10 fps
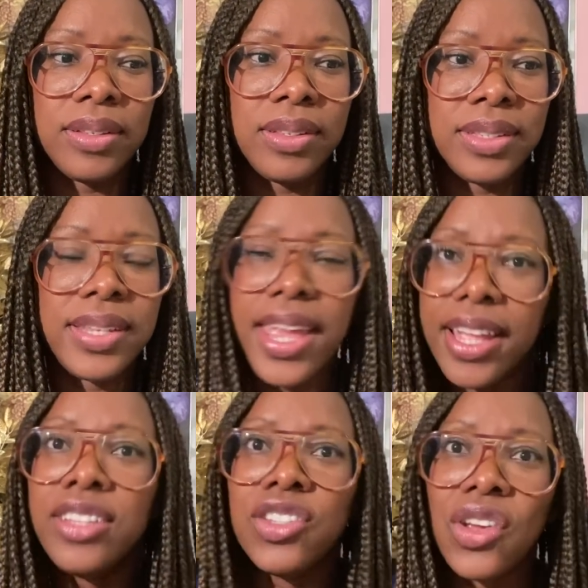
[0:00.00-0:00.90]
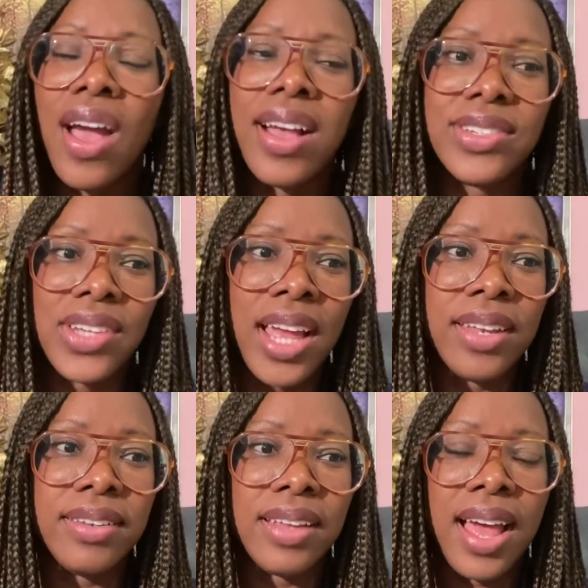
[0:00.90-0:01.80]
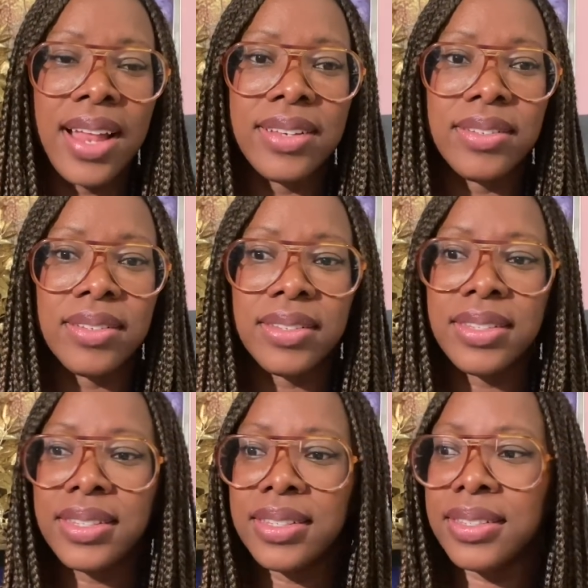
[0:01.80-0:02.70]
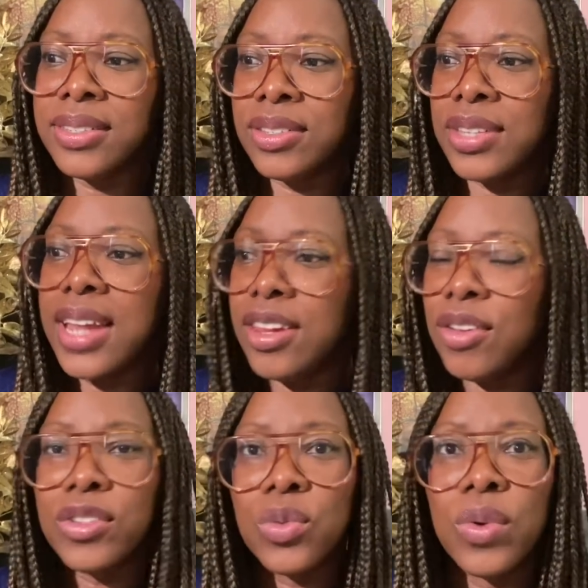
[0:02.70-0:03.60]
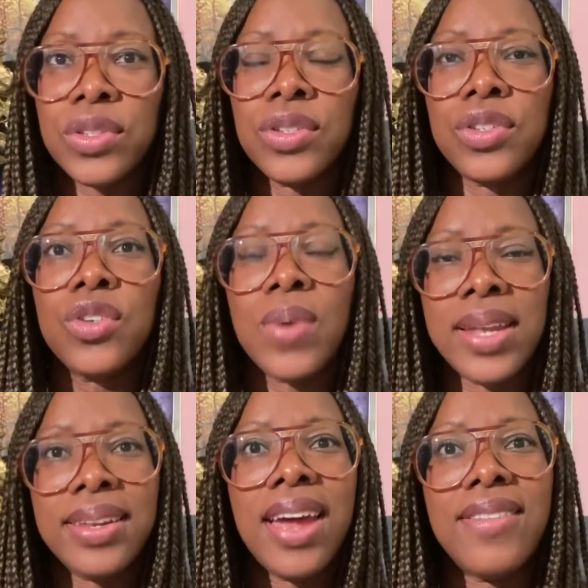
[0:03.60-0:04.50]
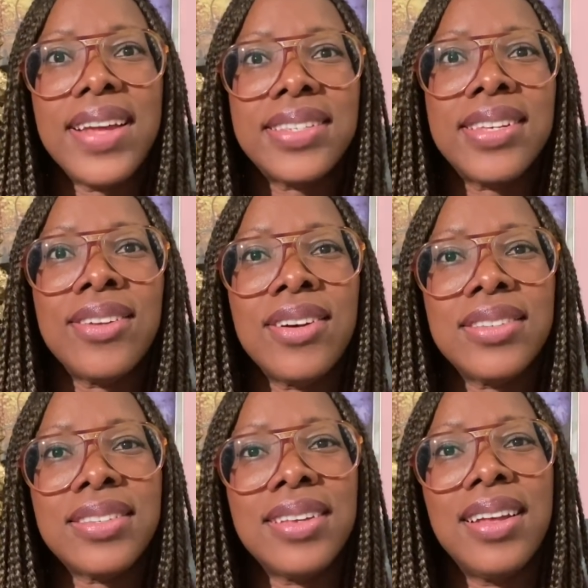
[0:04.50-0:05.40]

taking charge and telling us what to do and directing us,